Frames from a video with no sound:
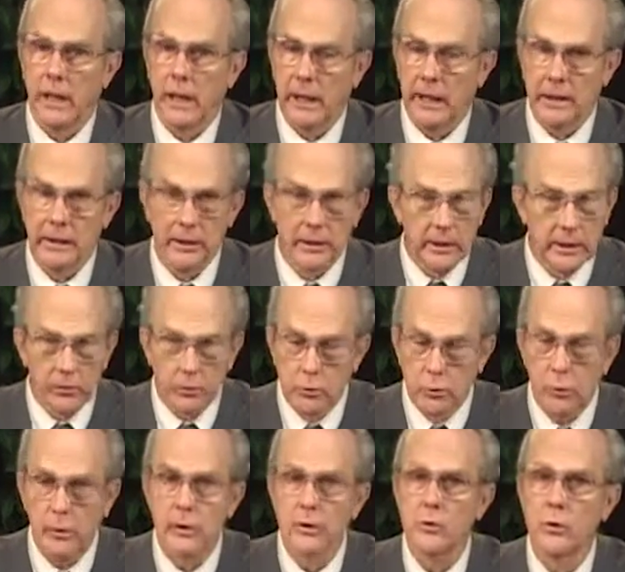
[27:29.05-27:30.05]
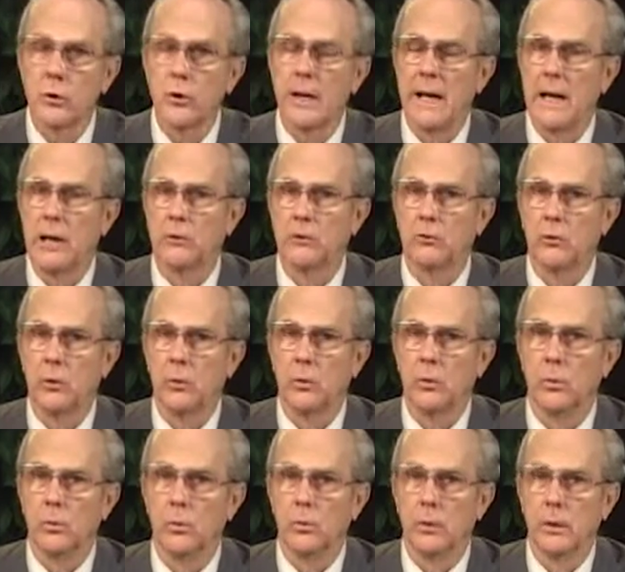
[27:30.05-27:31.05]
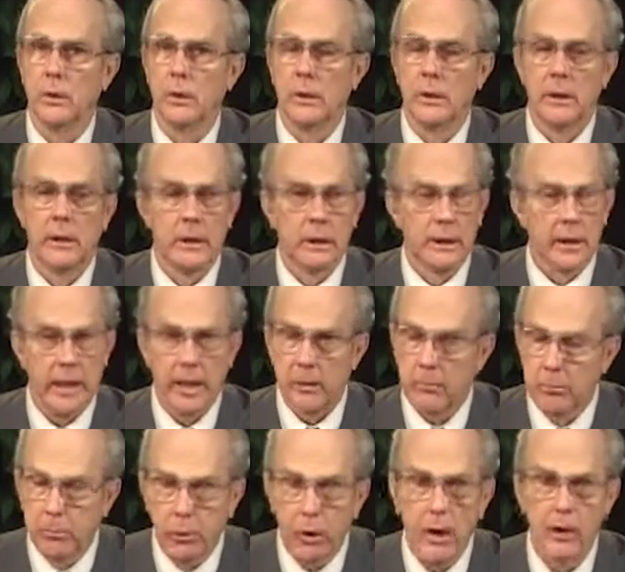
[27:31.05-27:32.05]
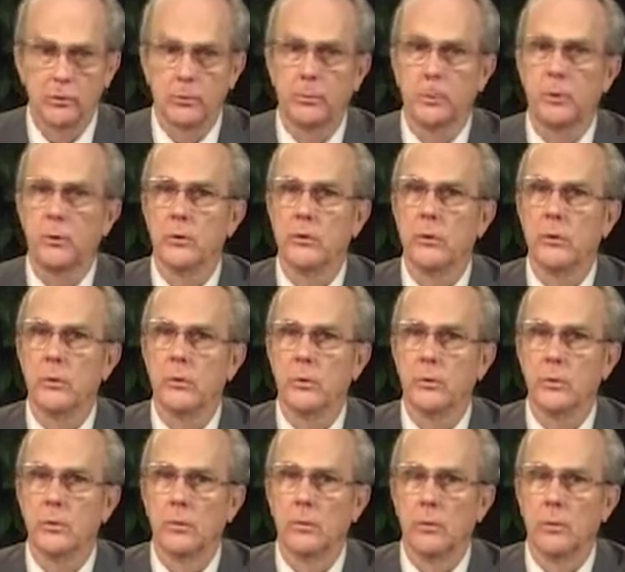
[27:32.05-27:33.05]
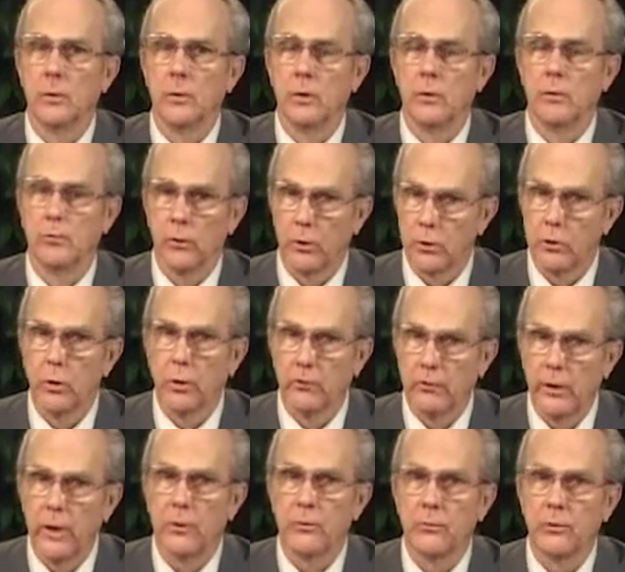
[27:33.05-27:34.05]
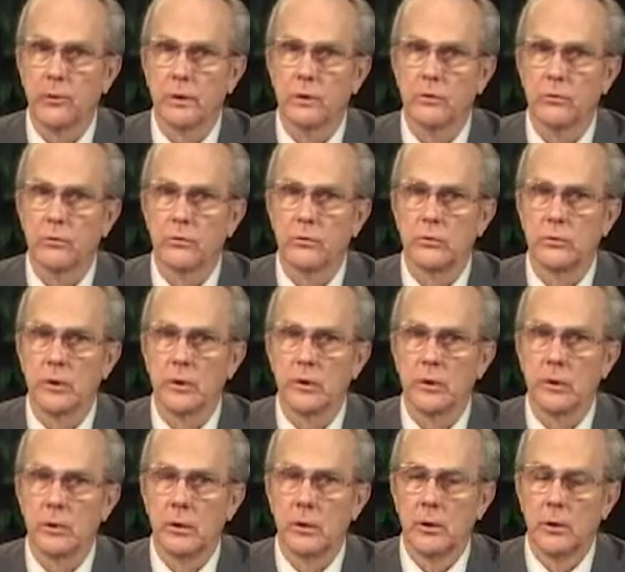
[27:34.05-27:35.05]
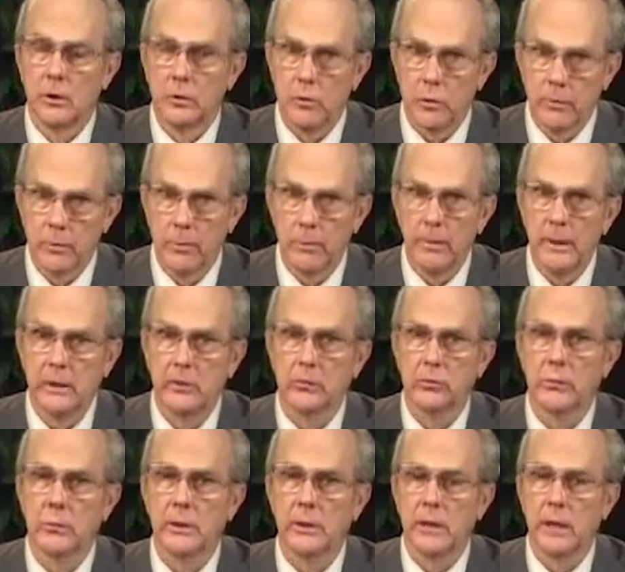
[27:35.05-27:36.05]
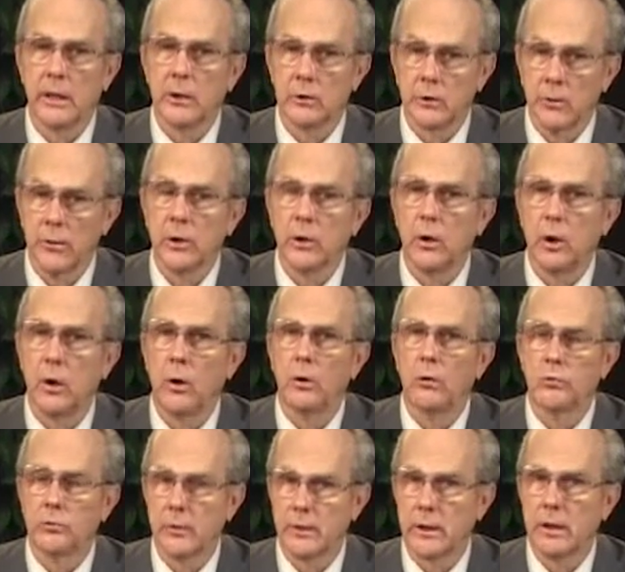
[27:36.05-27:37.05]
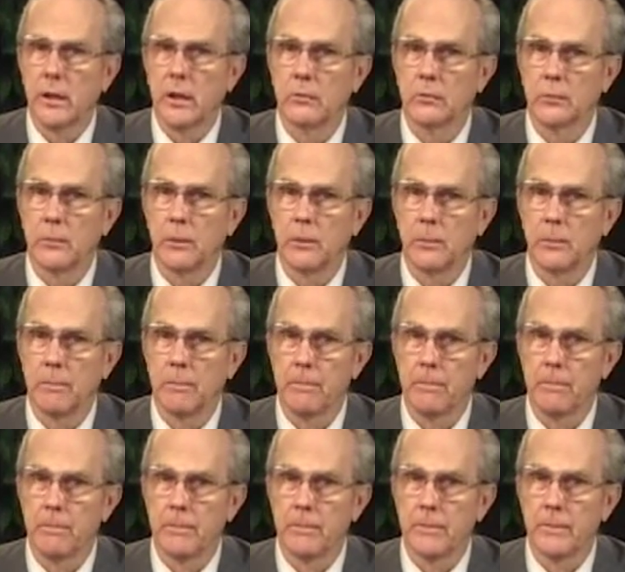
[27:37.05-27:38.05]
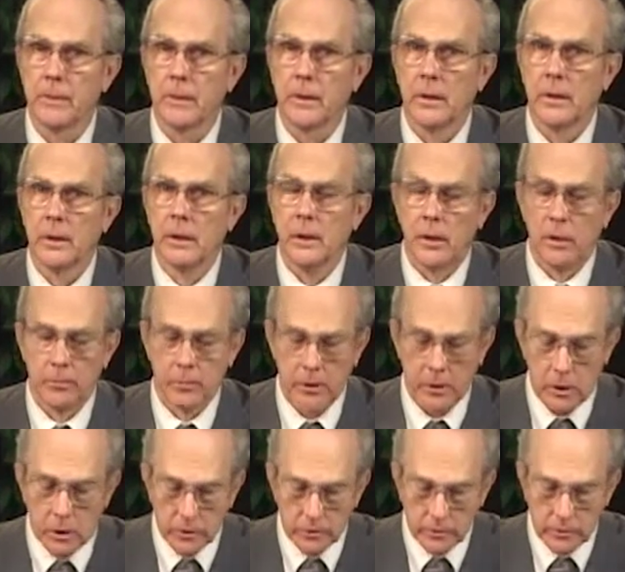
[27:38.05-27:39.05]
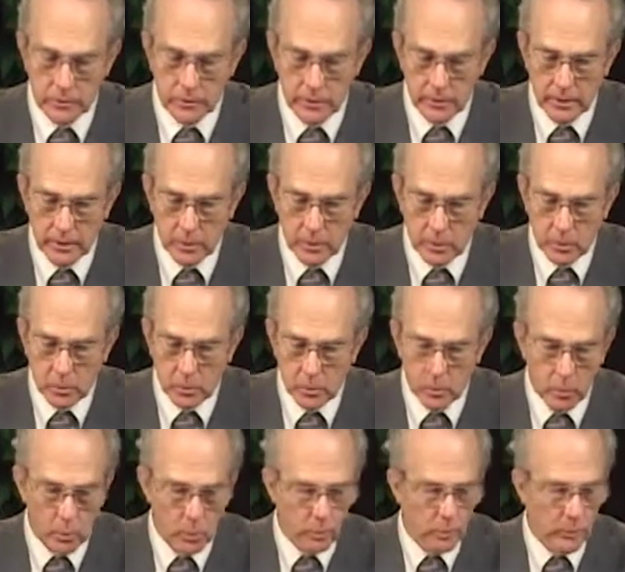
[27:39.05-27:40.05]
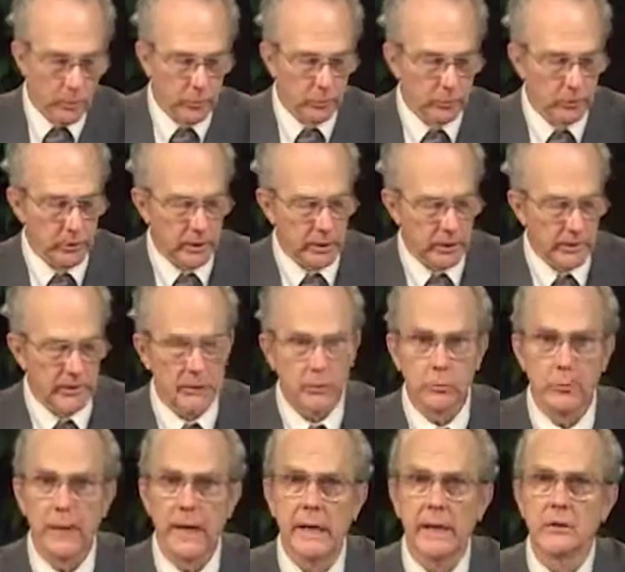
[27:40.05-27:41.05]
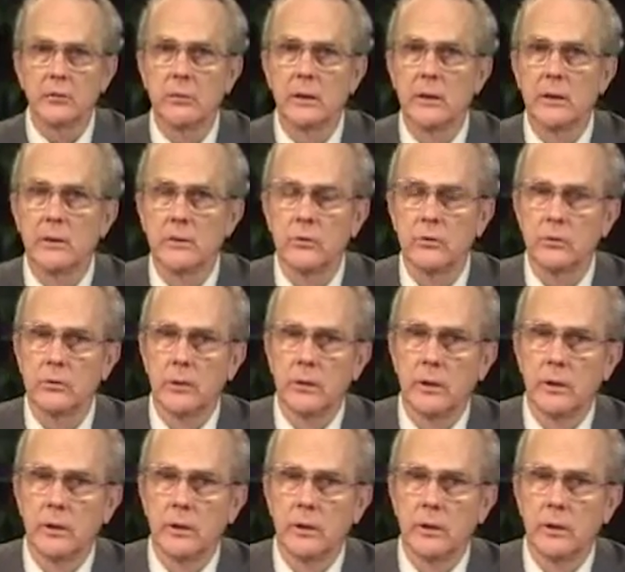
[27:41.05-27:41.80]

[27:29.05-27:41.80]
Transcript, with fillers: and increase your household, and prosper you for your faithfulness to the ministry and to the cause of the gospel. Because there's in this magazine